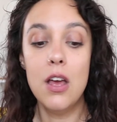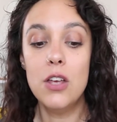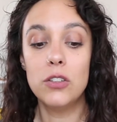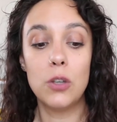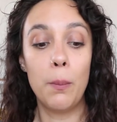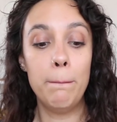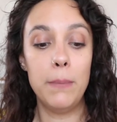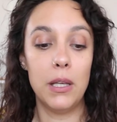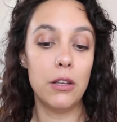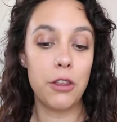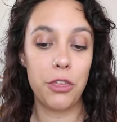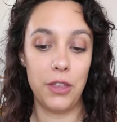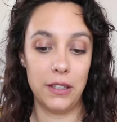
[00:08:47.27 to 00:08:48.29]
So
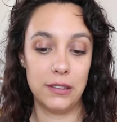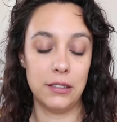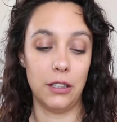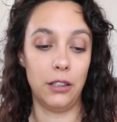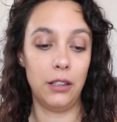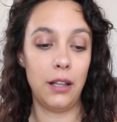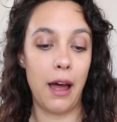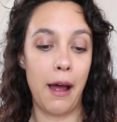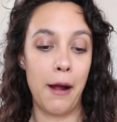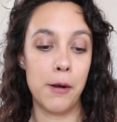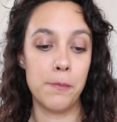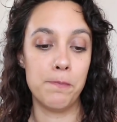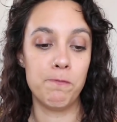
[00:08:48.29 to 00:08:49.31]
milk thistle,
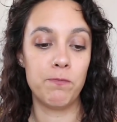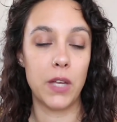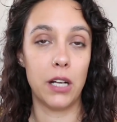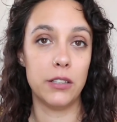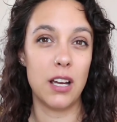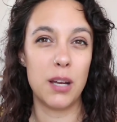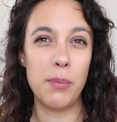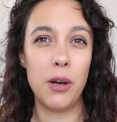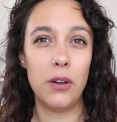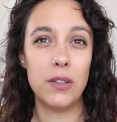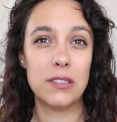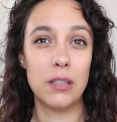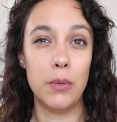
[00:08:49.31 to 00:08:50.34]
and I'll talk
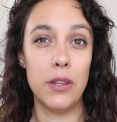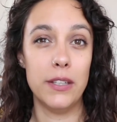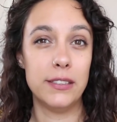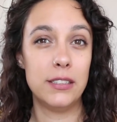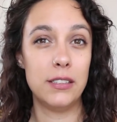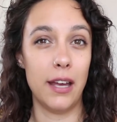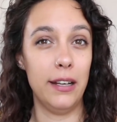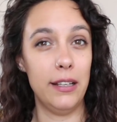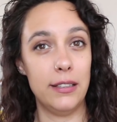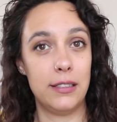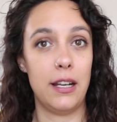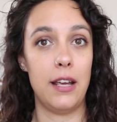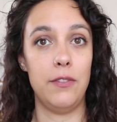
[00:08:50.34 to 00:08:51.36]
about some of the
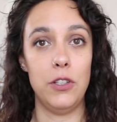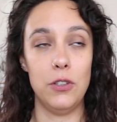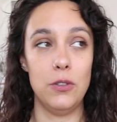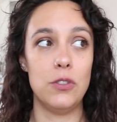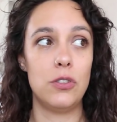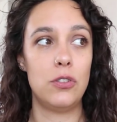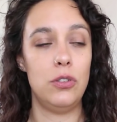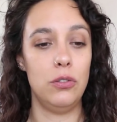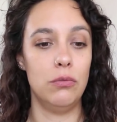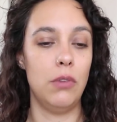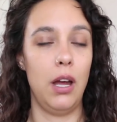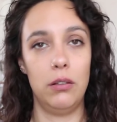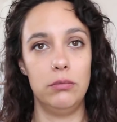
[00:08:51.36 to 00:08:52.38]
studies that I've used to,
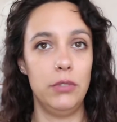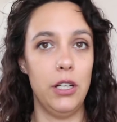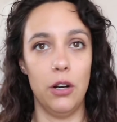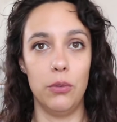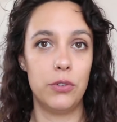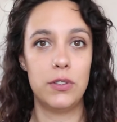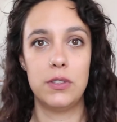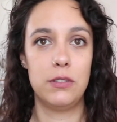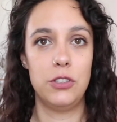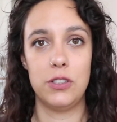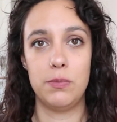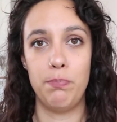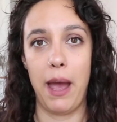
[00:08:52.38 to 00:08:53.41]
you know,
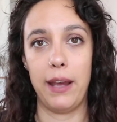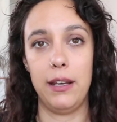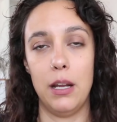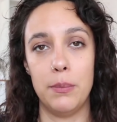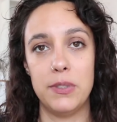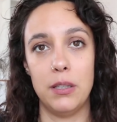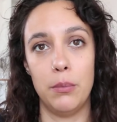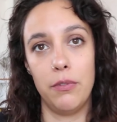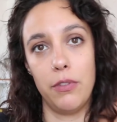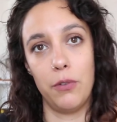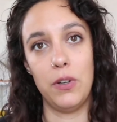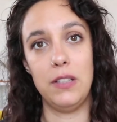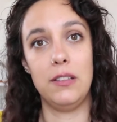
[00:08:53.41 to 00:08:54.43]
just backing up some of
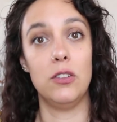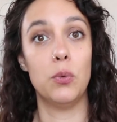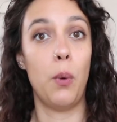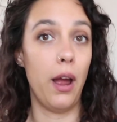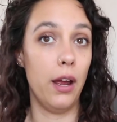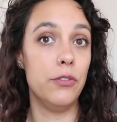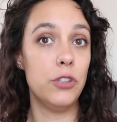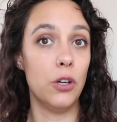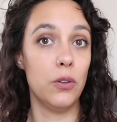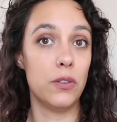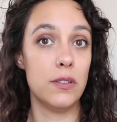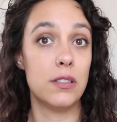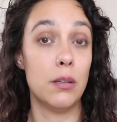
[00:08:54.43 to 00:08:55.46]
the reasons why I've
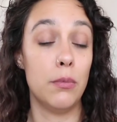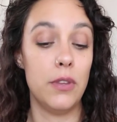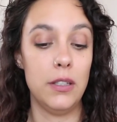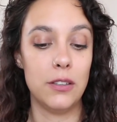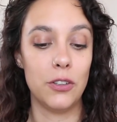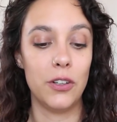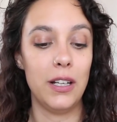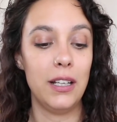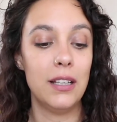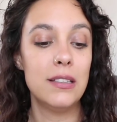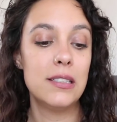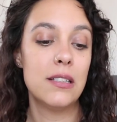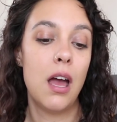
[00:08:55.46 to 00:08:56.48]
chosen some of these
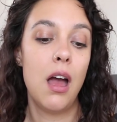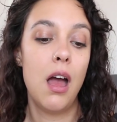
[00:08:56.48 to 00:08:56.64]
ingredients.